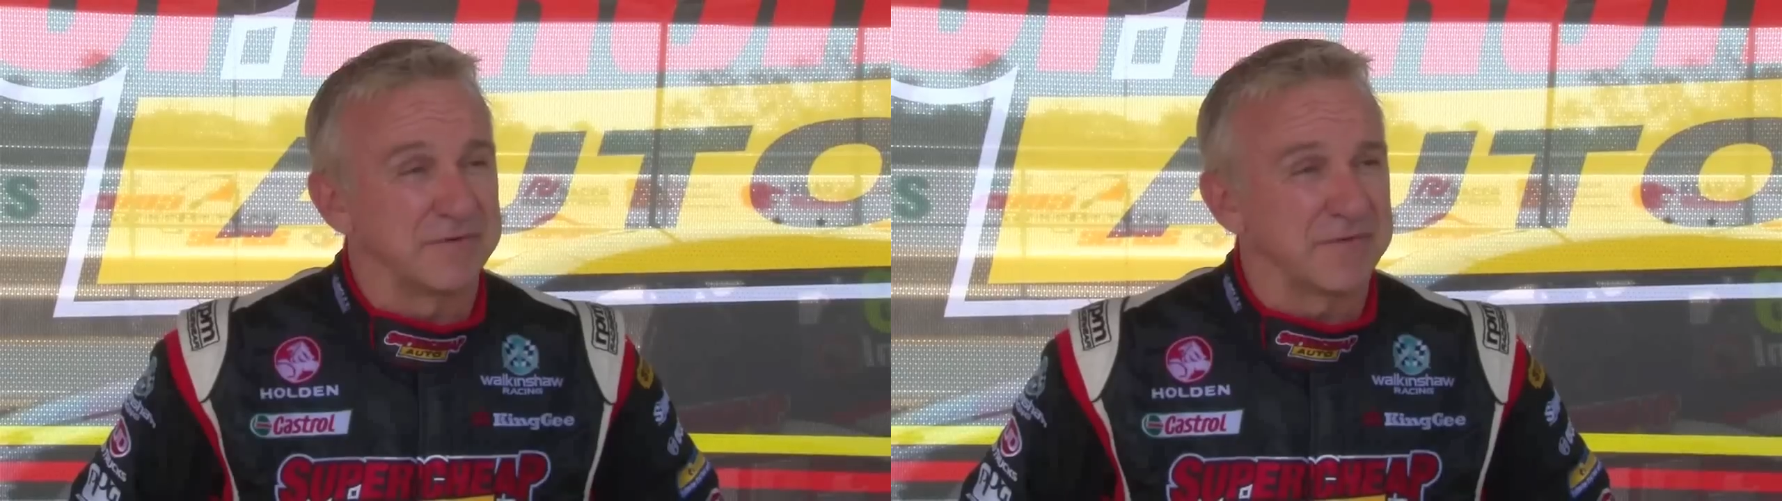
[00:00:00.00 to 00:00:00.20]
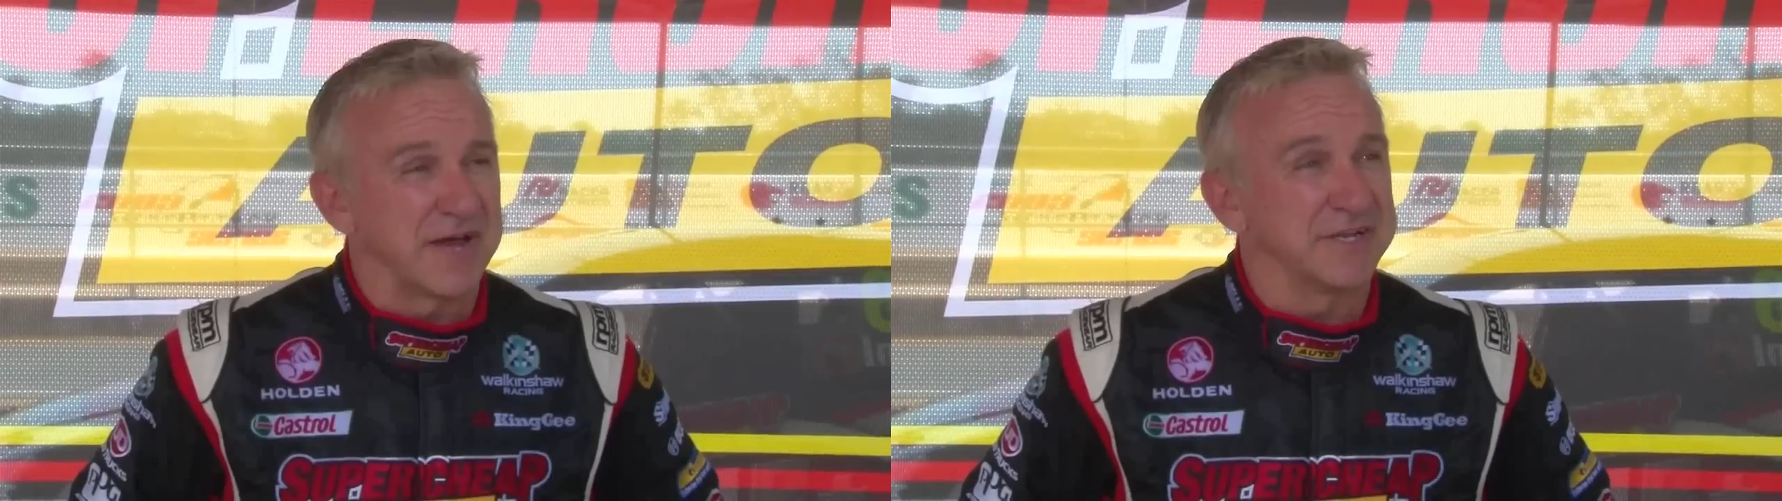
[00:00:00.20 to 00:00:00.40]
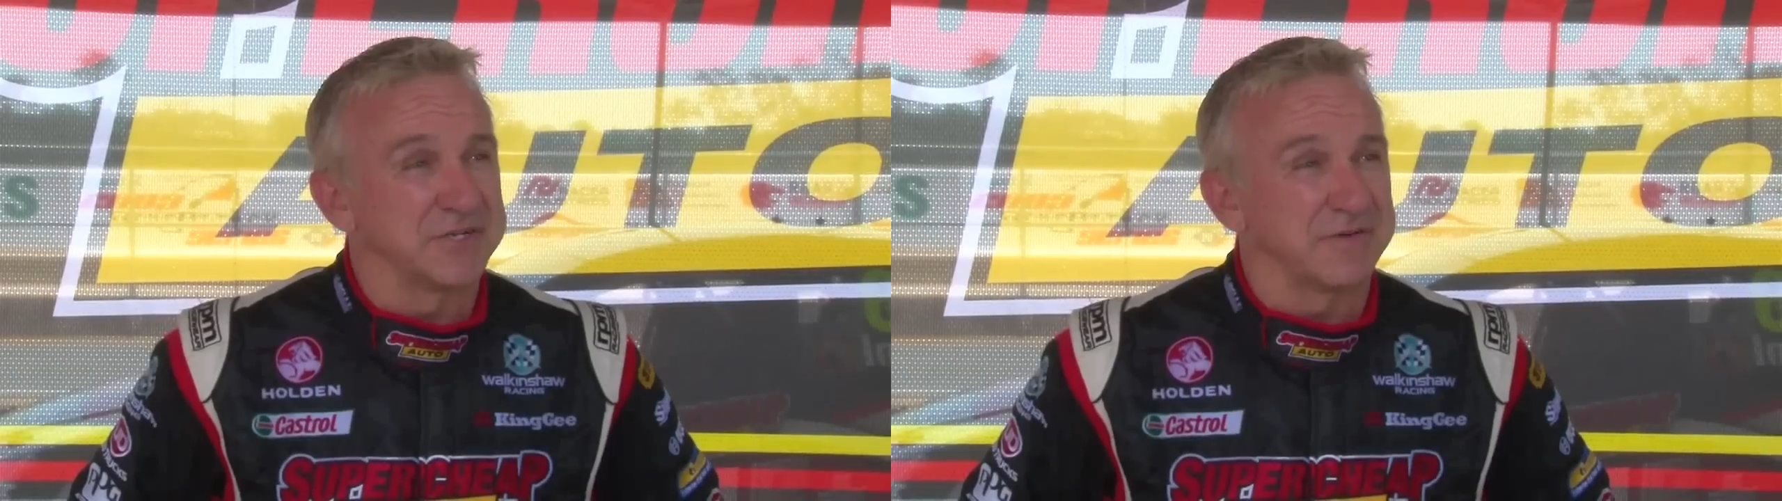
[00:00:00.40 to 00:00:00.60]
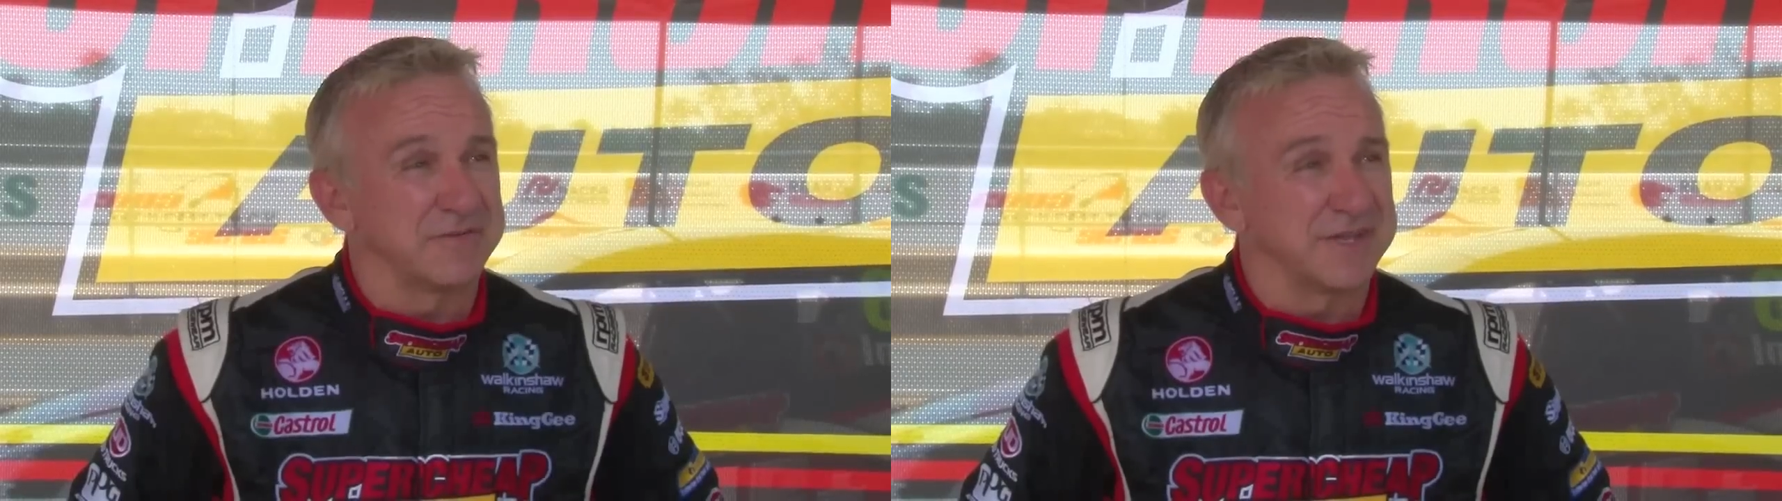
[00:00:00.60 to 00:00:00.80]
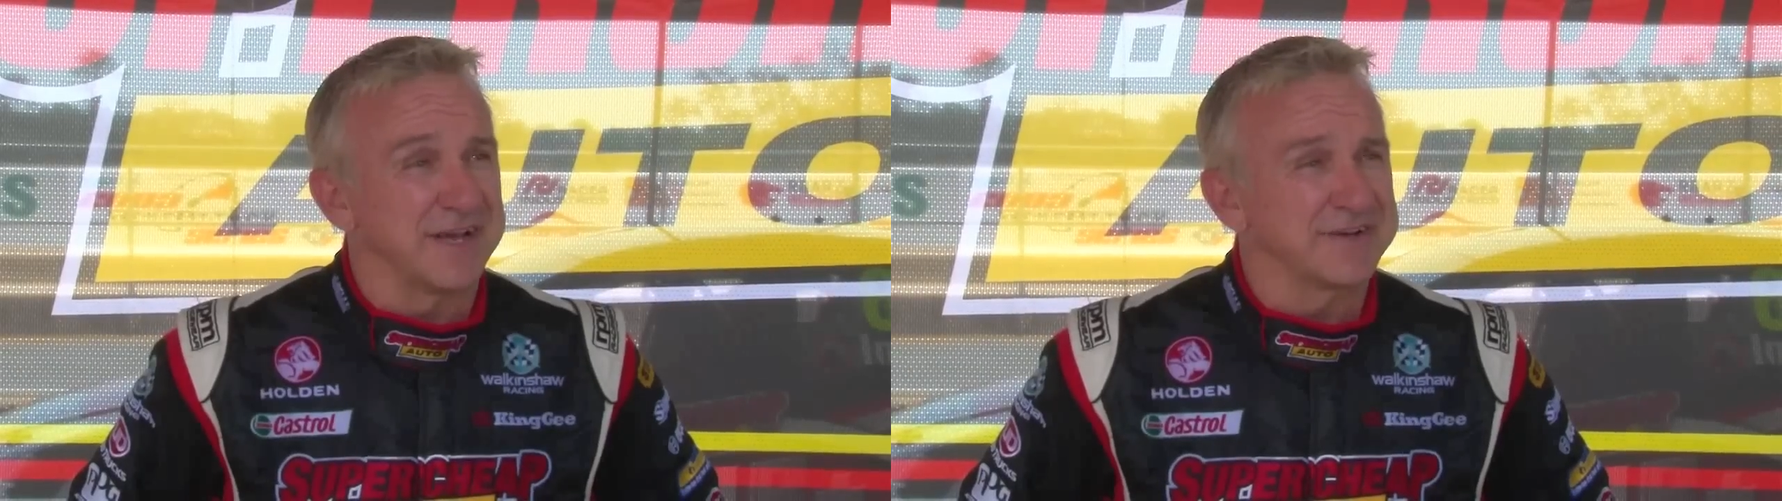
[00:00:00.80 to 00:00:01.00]
advantage
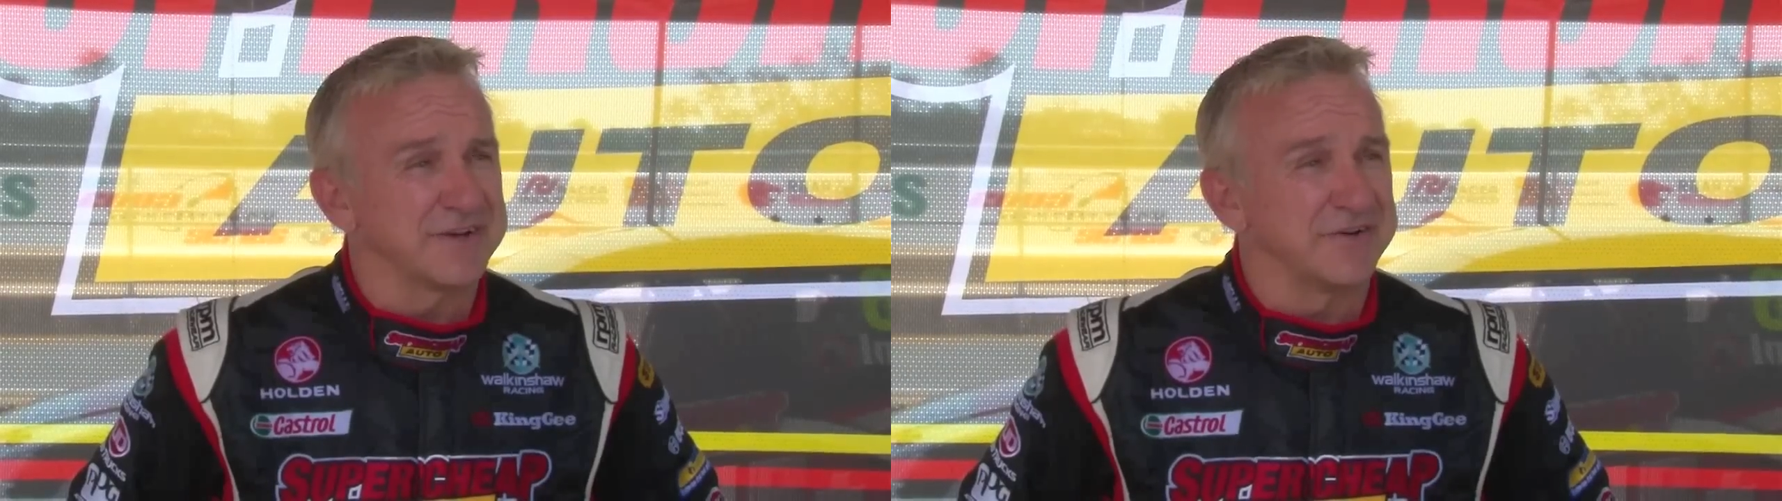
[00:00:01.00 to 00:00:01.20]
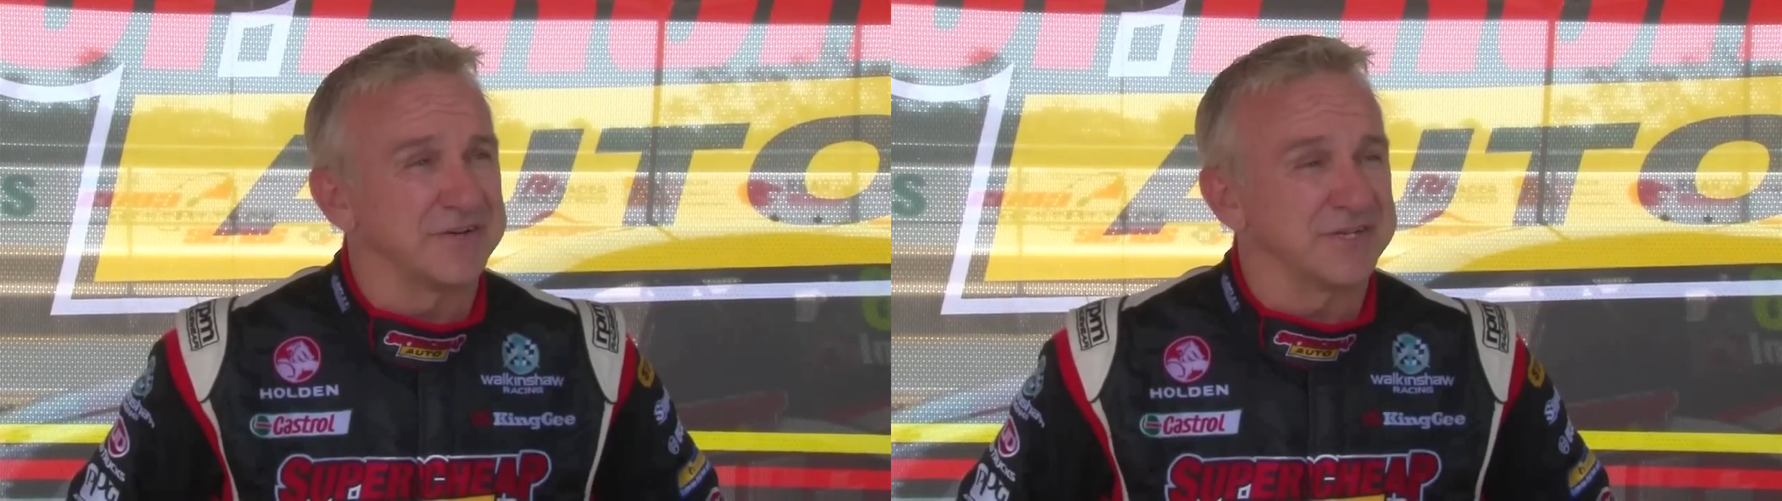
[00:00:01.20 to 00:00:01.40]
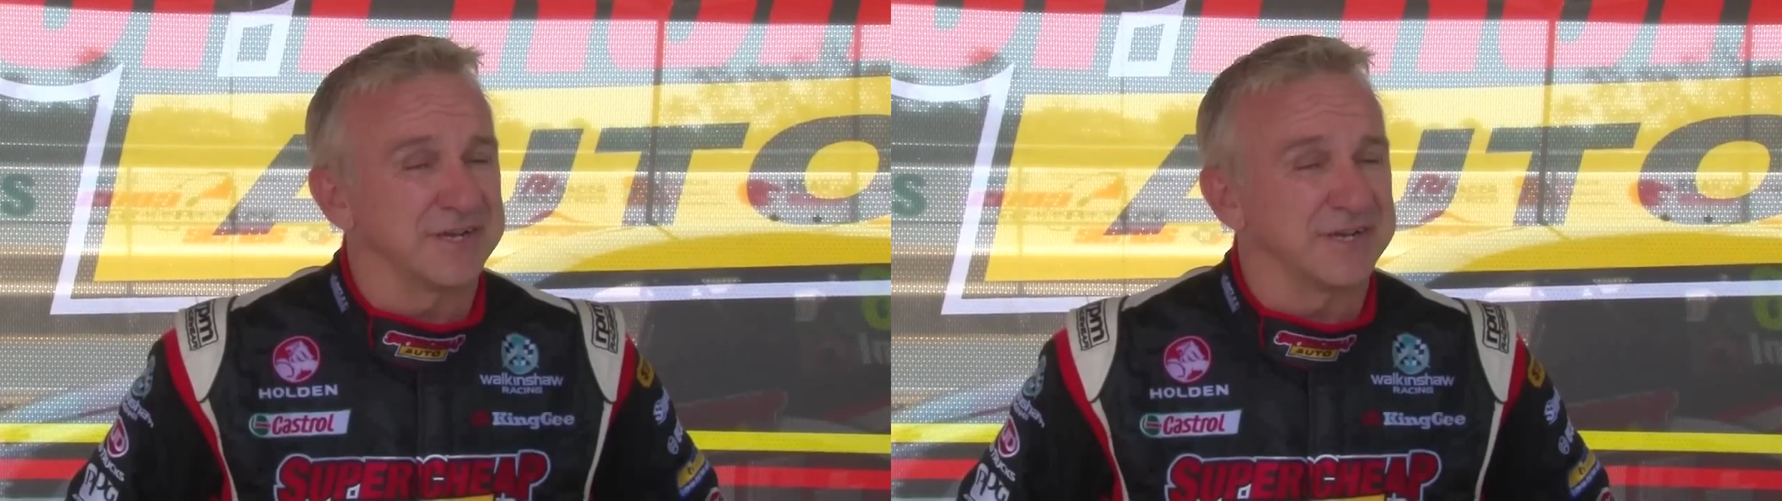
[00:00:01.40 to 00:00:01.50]
over the young guys,